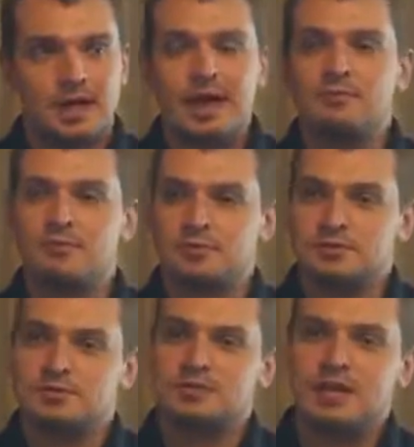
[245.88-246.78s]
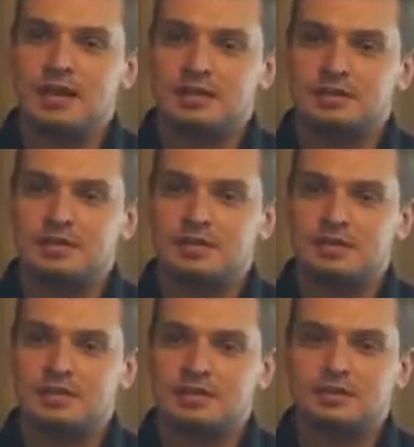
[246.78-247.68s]
efforts at
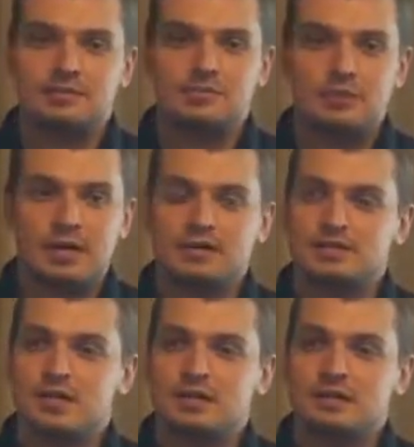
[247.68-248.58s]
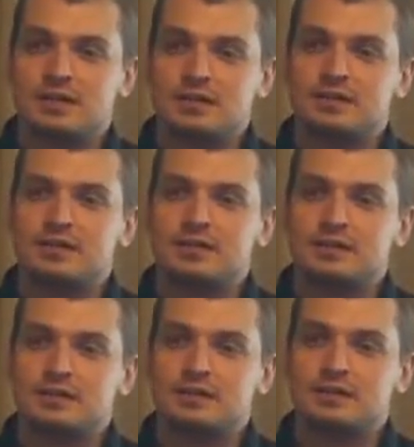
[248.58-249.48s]
reconciling ethnic
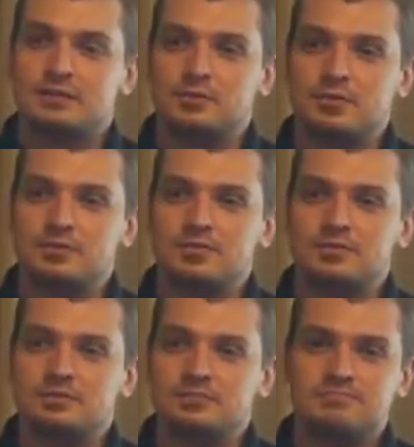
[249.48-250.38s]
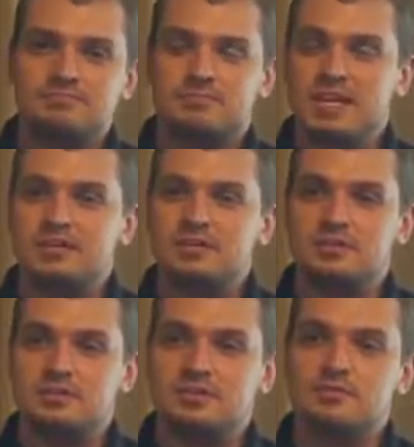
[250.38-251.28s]
and religious
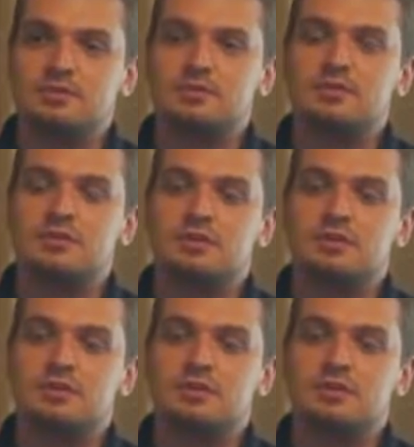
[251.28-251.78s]
tensions and difference?